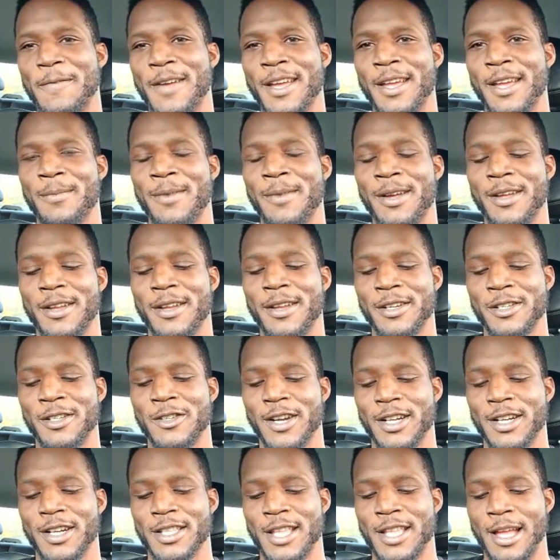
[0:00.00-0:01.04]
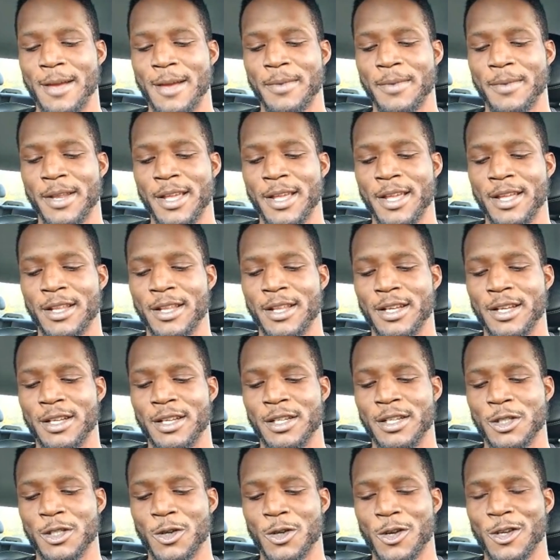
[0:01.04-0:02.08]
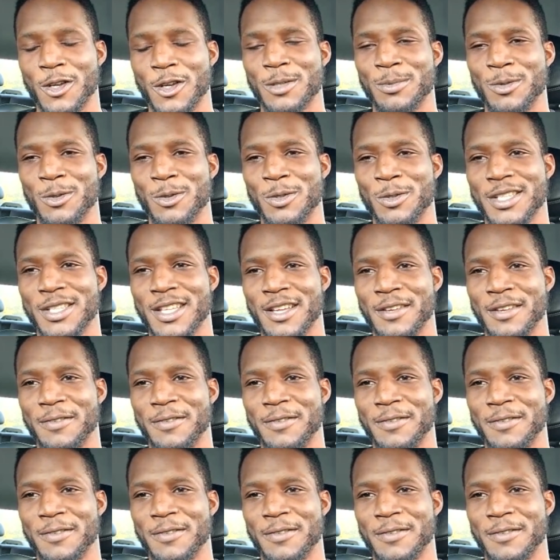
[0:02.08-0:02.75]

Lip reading: I'm out here trying to dominate and show y'all some new stuff.